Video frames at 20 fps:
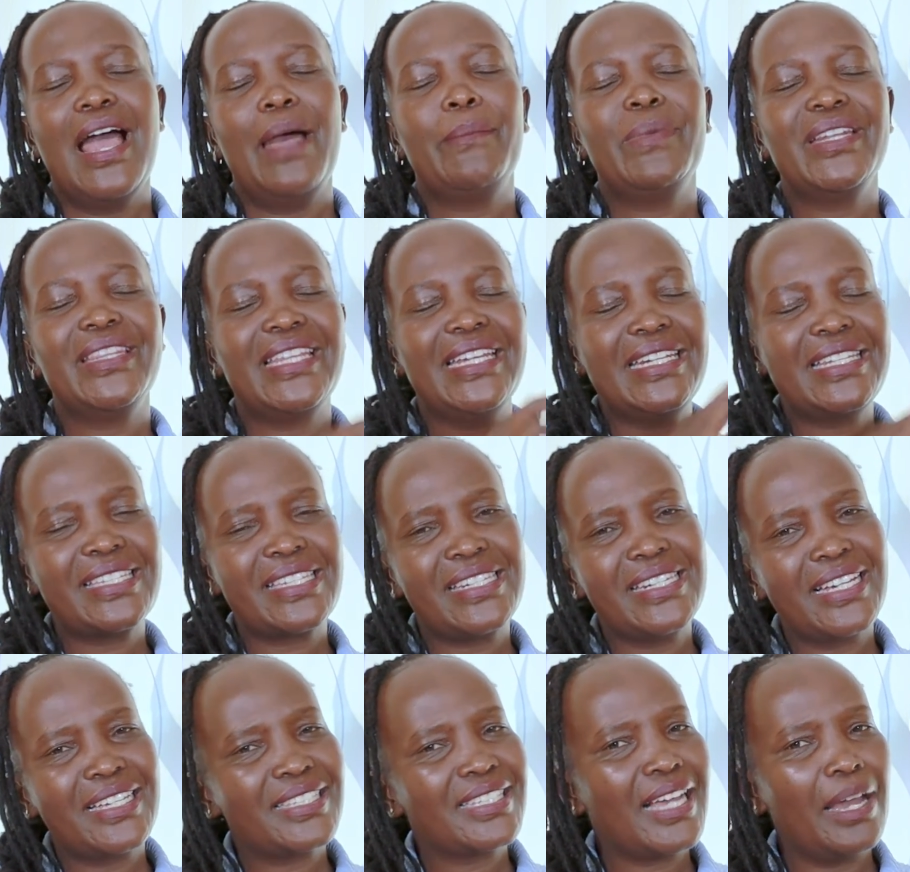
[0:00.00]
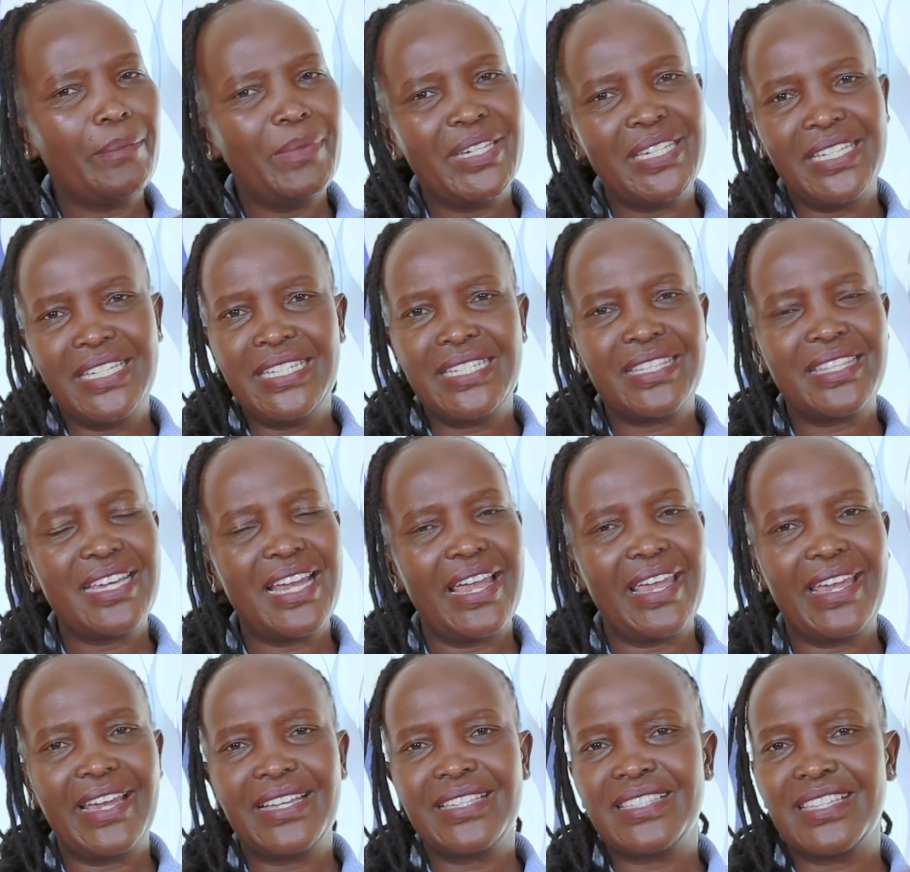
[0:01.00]
Then snakes come and eat their
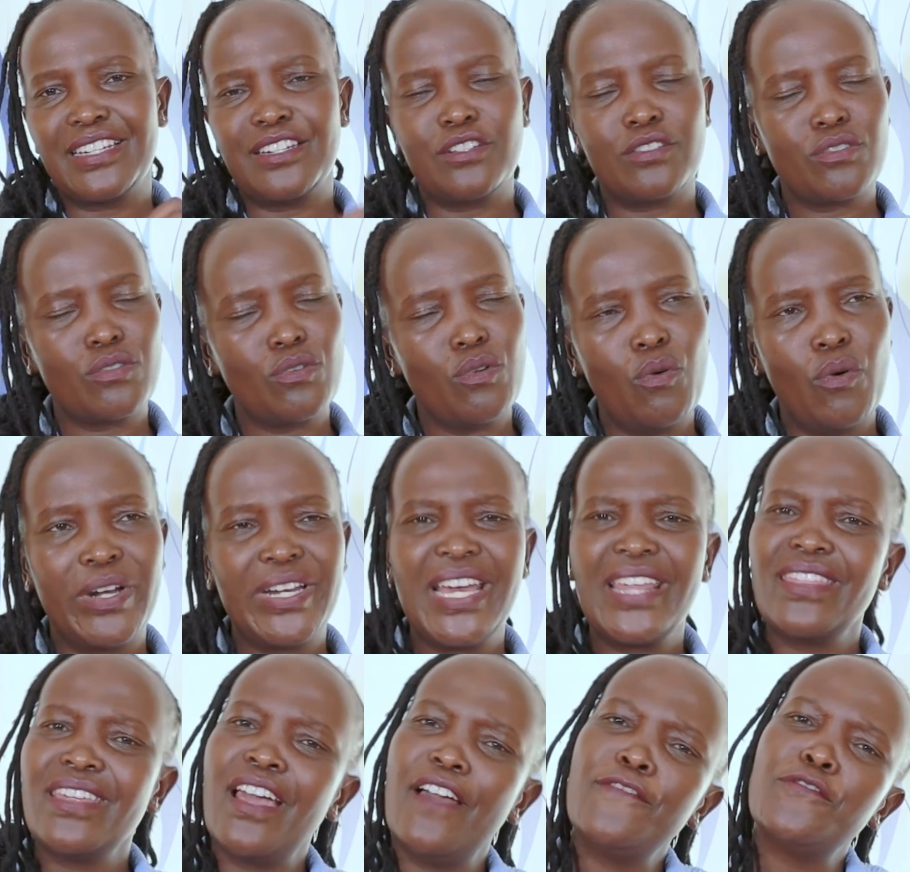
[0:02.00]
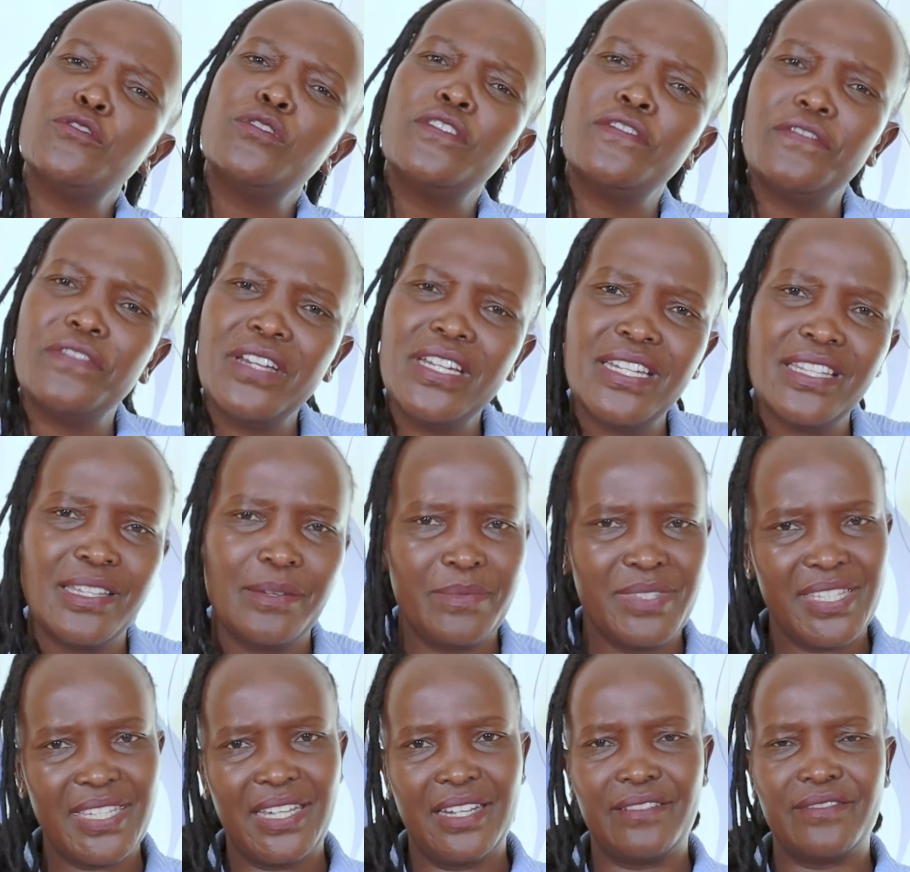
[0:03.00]
eggs and so on. And they have to defend
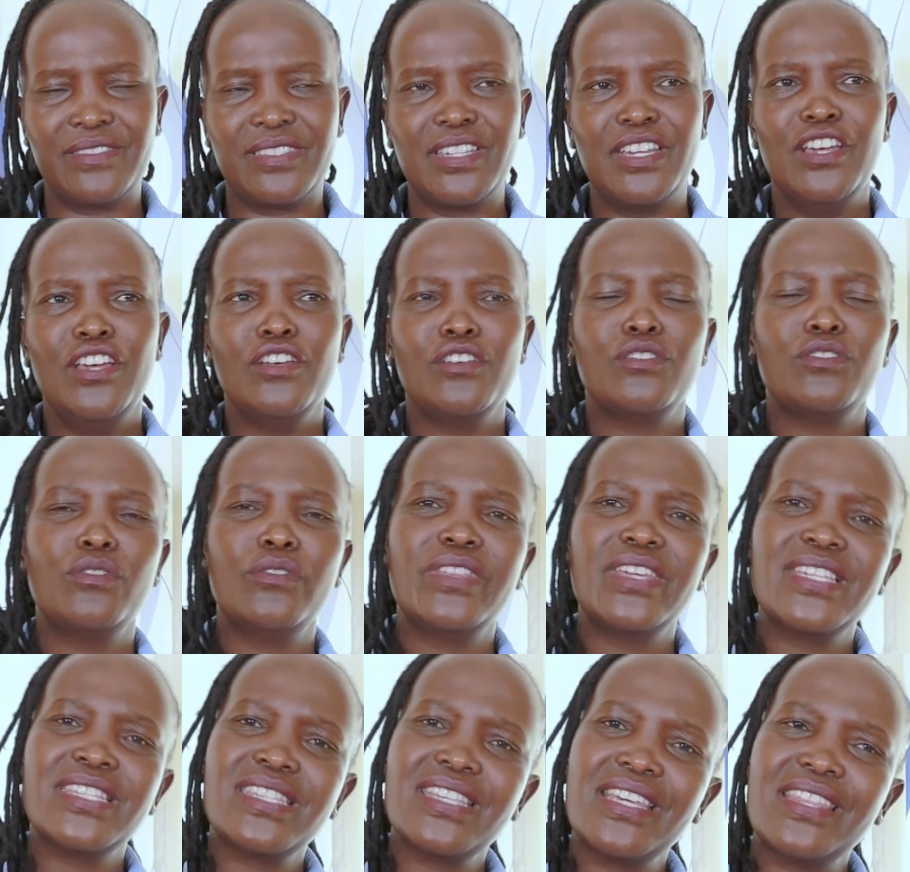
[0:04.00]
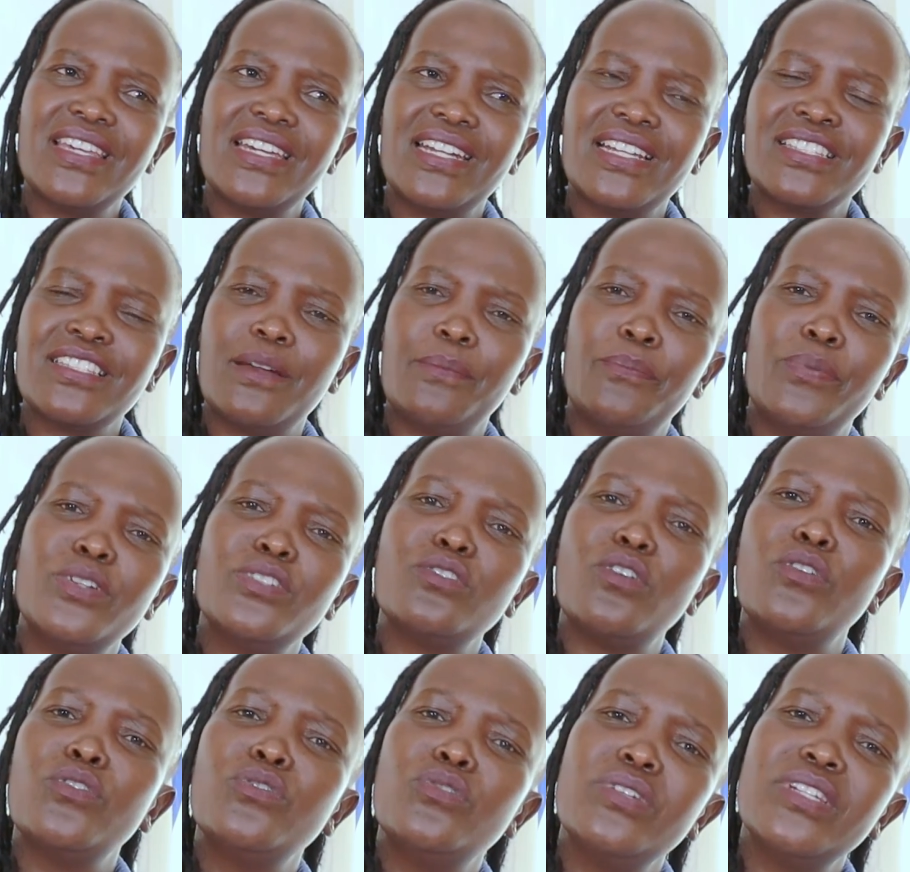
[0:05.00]
themselves. They say that at some point,
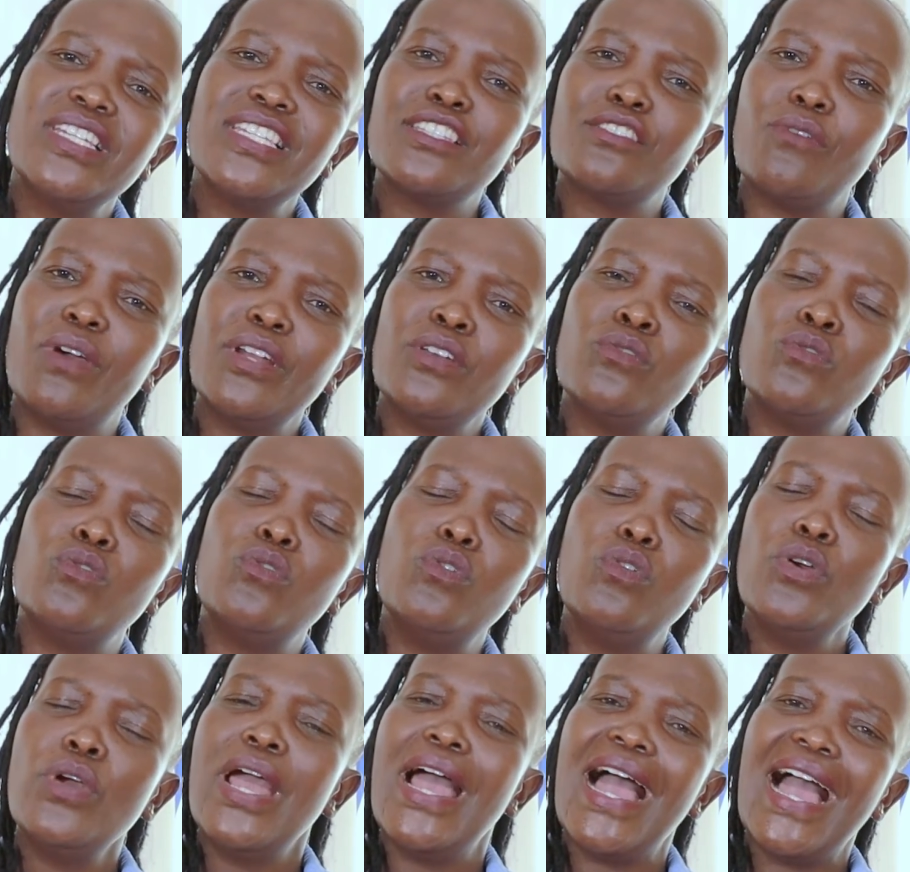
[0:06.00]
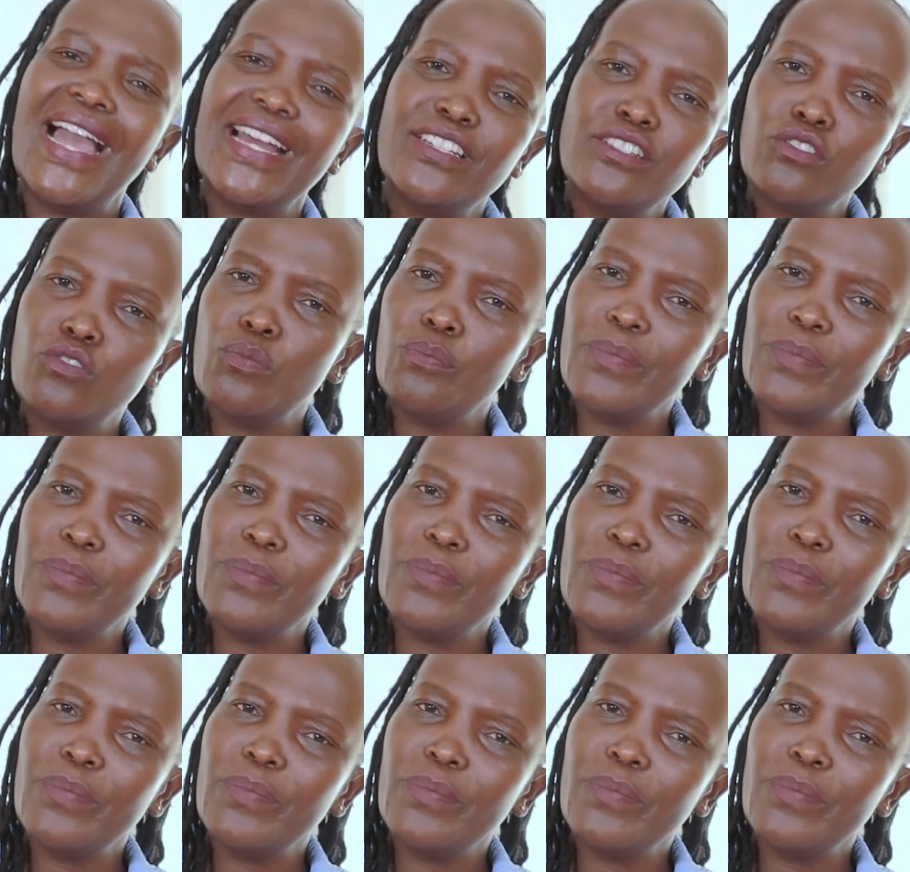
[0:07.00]
Oyundi is the one who had to